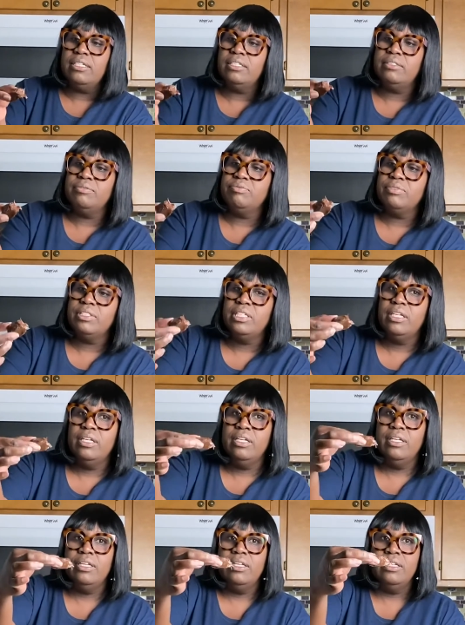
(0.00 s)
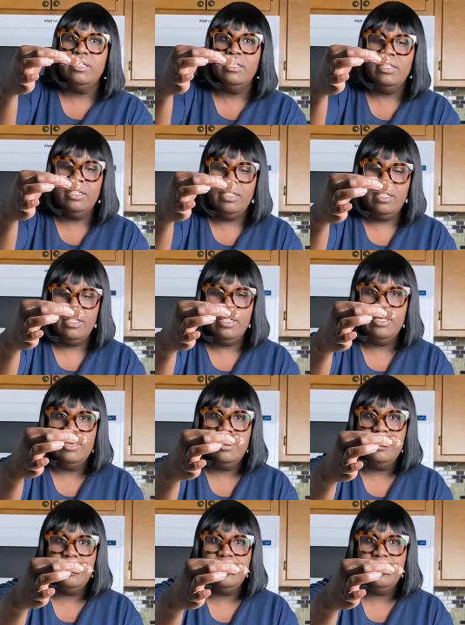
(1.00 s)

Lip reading: Nothing is said.